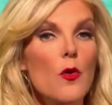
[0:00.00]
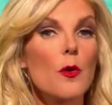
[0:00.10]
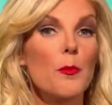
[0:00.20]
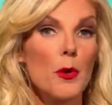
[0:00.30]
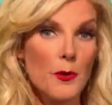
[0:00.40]

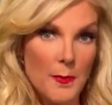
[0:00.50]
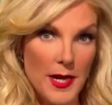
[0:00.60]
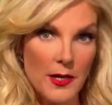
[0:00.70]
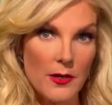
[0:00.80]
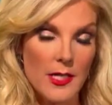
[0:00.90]
or both
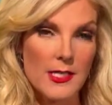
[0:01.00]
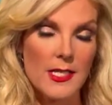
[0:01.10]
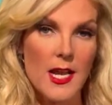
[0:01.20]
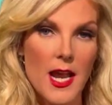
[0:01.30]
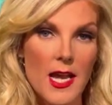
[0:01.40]
parents,
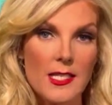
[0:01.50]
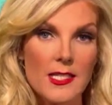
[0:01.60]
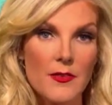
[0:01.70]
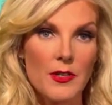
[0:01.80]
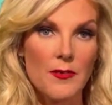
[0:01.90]
and
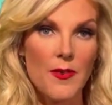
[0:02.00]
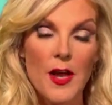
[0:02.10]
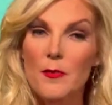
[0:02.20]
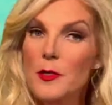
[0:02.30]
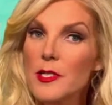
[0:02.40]

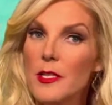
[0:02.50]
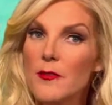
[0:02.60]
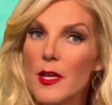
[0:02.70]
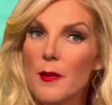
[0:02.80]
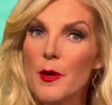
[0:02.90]
75%
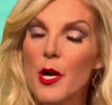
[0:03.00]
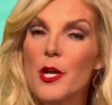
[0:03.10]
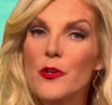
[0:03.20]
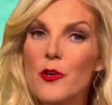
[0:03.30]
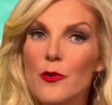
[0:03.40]
of them are
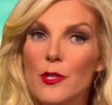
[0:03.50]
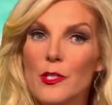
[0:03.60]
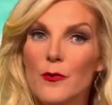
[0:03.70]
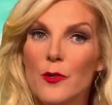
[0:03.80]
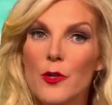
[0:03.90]

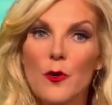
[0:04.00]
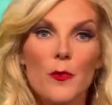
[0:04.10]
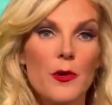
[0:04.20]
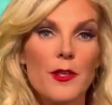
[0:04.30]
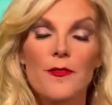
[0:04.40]
unnoticed for no
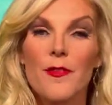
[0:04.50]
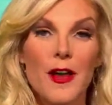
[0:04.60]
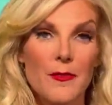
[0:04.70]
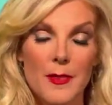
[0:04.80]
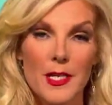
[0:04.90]
more than
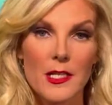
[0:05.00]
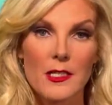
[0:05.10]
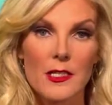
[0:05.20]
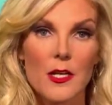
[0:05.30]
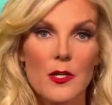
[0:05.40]
five
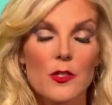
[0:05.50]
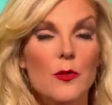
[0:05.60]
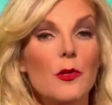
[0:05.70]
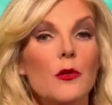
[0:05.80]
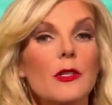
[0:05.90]
minutes,
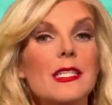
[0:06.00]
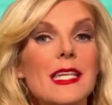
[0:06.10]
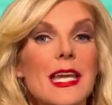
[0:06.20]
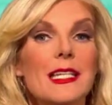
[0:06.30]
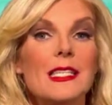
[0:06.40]
so it only
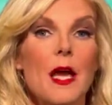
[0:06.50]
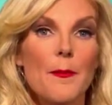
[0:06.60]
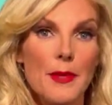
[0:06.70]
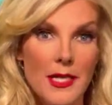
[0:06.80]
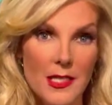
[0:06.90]
takes a
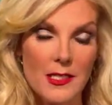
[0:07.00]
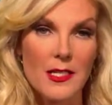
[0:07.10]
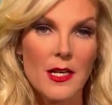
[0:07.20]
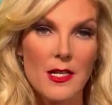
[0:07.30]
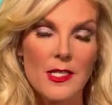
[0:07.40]
minute.
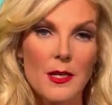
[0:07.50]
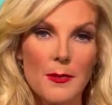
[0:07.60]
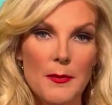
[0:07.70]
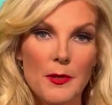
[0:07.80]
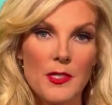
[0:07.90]
10
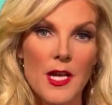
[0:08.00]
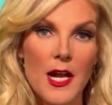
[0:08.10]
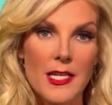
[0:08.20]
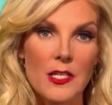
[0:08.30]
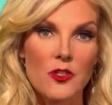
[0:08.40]
people
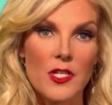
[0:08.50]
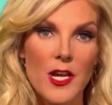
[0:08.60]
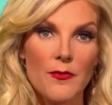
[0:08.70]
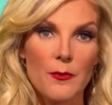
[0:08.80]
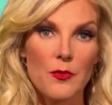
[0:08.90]
died each
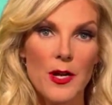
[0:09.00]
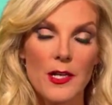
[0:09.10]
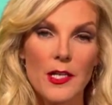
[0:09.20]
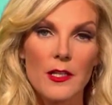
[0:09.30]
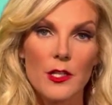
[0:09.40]
day from
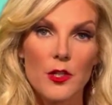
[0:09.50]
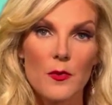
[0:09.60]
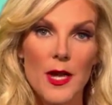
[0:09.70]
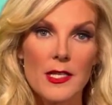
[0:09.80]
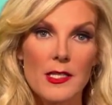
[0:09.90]
drowning in the
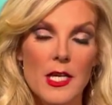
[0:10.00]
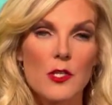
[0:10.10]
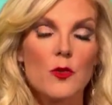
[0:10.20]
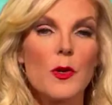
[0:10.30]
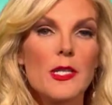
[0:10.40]
U.S.,
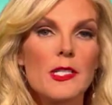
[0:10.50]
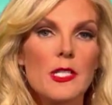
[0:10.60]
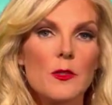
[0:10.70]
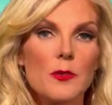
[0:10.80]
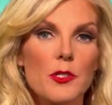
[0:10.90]
and
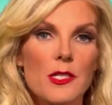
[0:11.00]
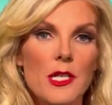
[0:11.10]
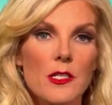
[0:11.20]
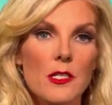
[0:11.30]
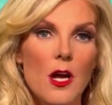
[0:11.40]

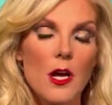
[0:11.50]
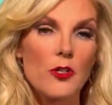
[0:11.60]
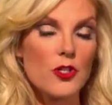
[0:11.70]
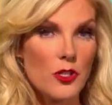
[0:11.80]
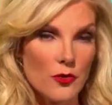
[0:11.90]
26% are
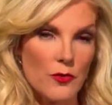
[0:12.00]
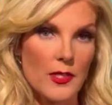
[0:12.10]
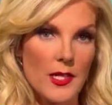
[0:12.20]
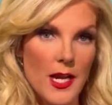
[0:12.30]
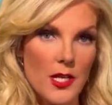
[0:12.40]

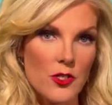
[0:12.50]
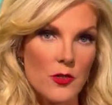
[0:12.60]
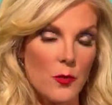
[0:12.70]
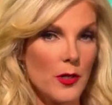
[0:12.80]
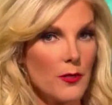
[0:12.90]
children
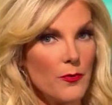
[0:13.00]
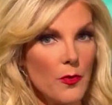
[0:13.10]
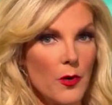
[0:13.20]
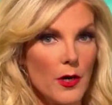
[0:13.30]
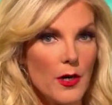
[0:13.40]
ages 1 to
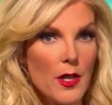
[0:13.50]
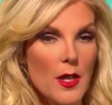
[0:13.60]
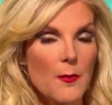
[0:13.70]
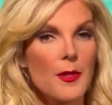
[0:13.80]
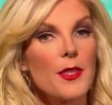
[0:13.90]
4.
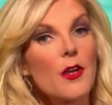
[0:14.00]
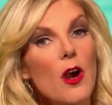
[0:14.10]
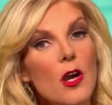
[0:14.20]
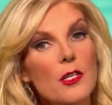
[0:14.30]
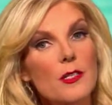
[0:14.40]
But there
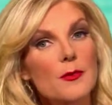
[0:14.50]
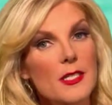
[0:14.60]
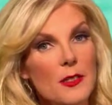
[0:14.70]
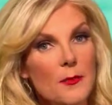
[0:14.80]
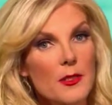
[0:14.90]
are some
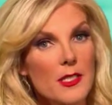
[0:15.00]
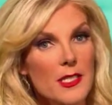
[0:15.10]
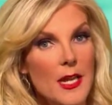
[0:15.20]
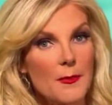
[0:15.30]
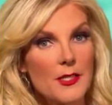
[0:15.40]
simple
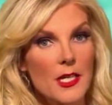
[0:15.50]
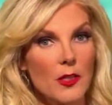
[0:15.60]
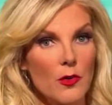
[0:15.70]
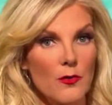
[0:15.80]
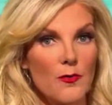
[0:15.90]
steps that
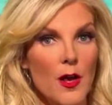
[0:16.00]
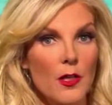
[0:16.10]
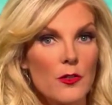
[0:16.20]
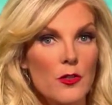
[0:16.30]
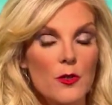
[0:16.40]
you can
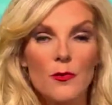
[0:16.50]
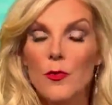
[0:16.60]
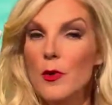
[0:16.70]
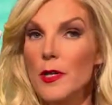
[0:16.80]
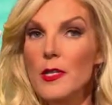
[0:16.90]
follow to
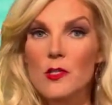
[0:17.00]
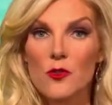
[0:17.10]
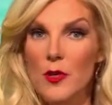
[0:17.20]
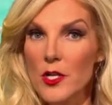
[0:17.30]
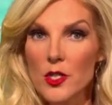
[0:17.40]
avoid this
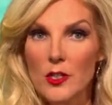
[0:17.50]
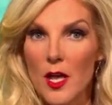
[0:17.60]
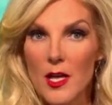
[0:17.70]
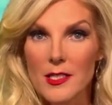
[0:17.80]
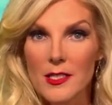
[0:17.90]
tragic
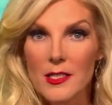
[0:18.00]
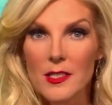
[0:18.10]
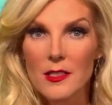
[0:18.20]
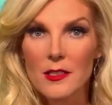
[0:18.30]
loss.